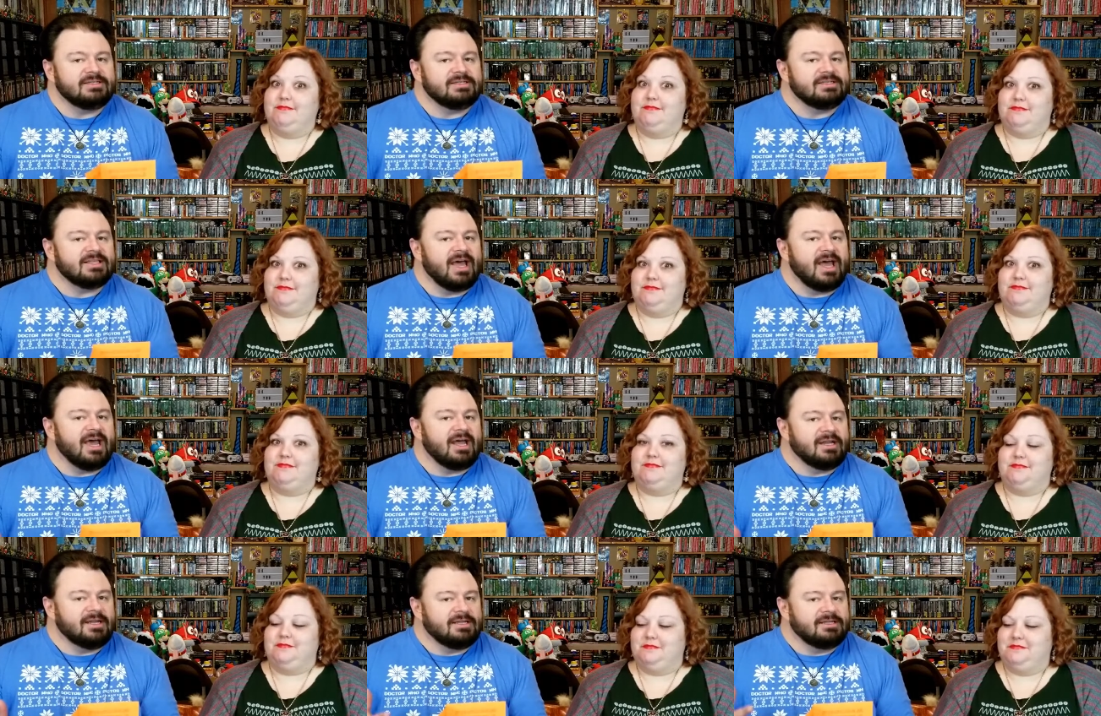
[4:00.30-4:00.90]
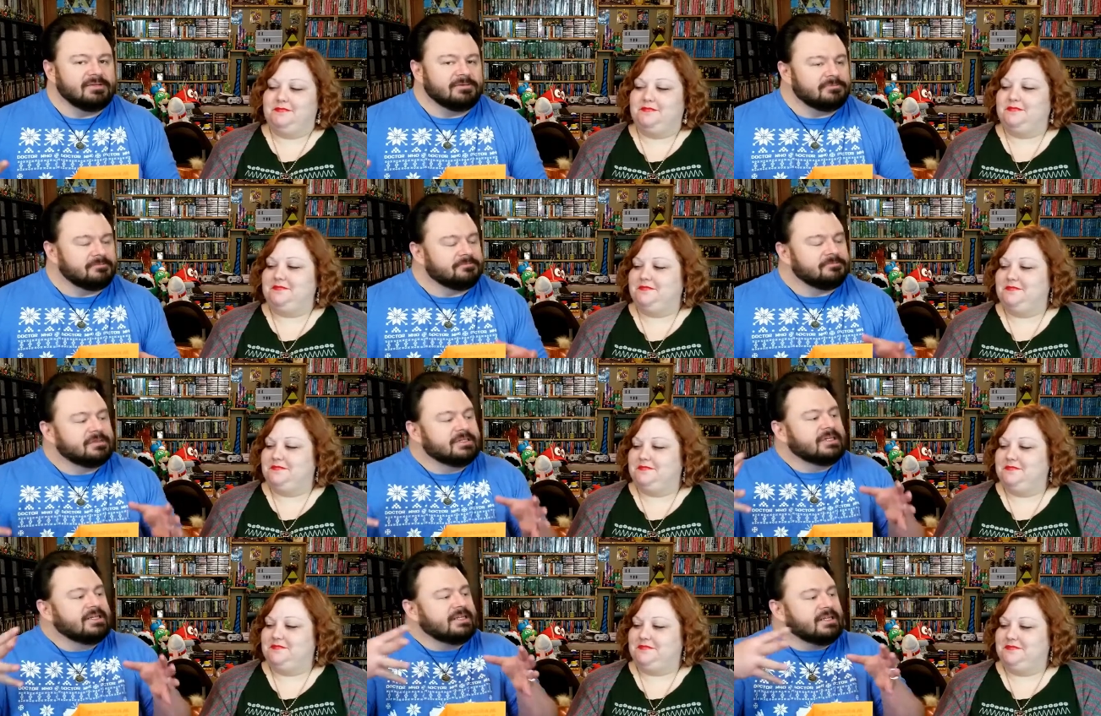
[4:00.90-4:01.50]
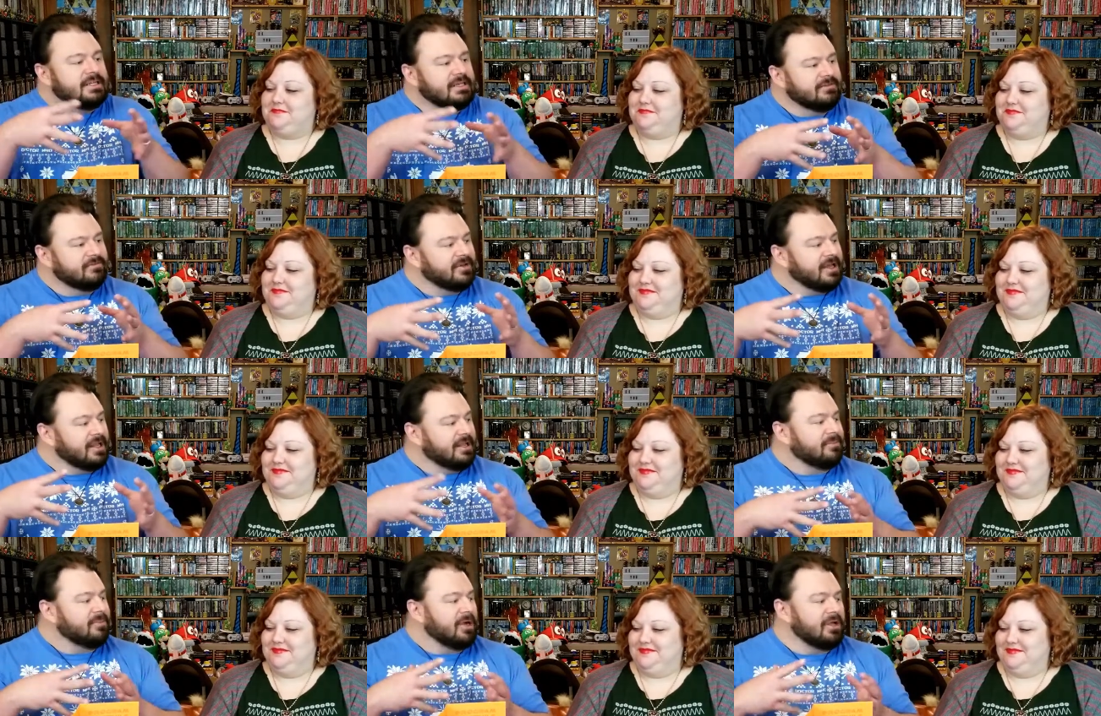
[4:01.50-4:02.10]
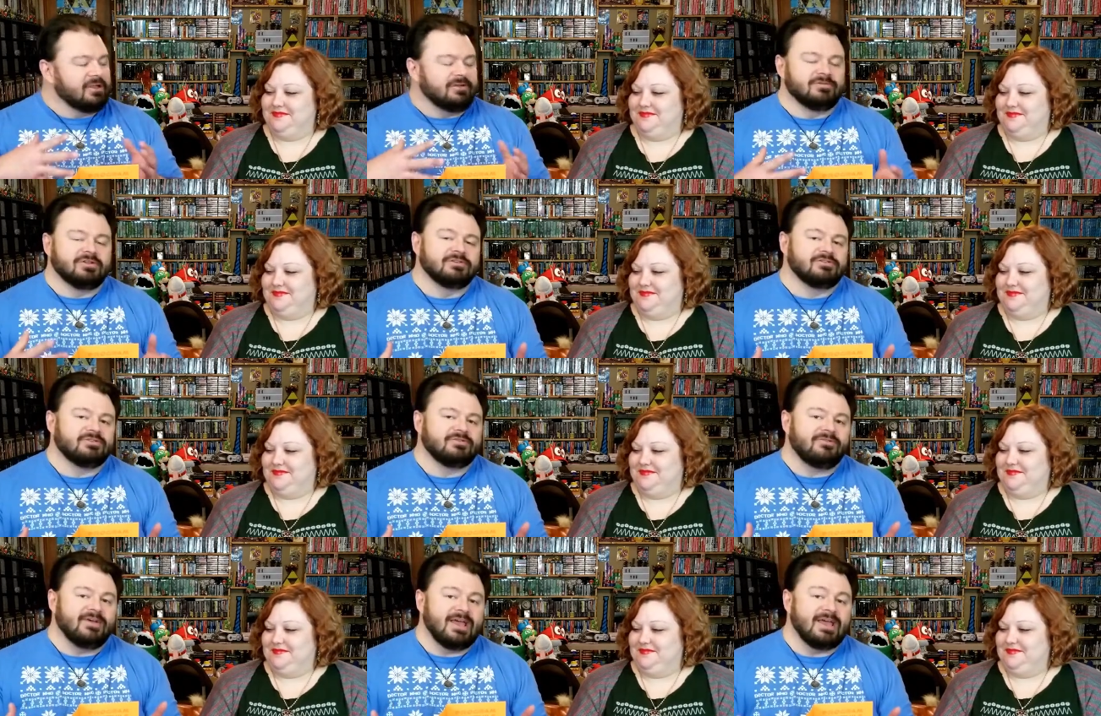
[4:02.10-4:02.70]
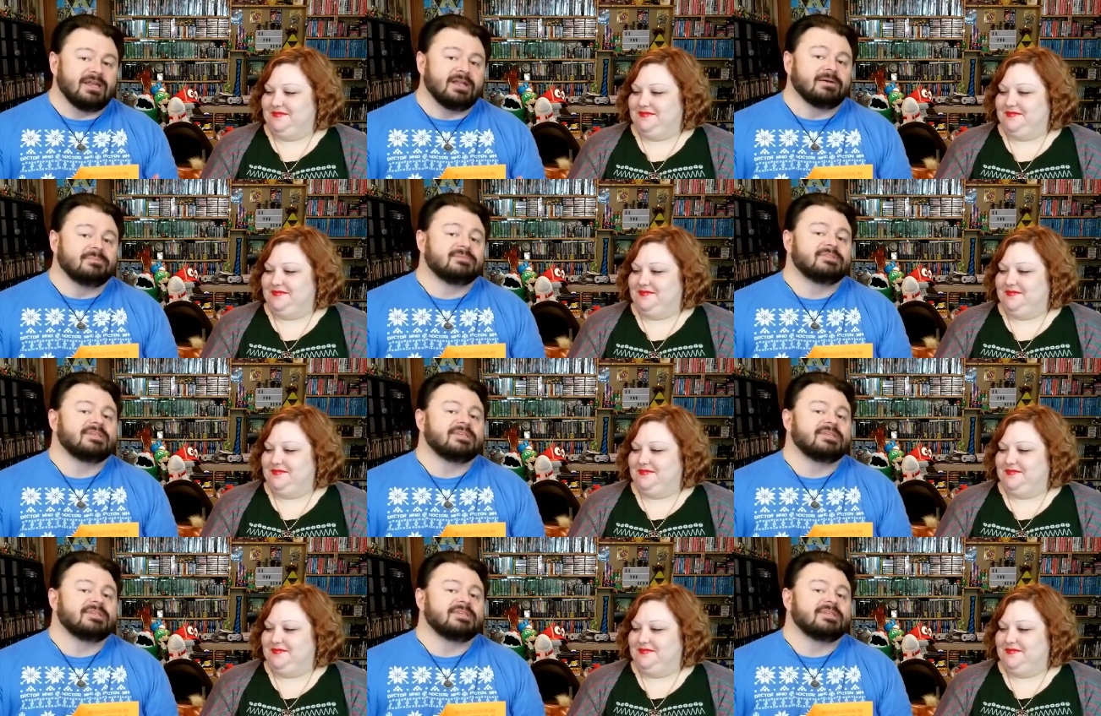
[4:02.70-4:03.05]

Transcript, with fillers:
Speaker 1: that you know, really envelop all of those fandoms.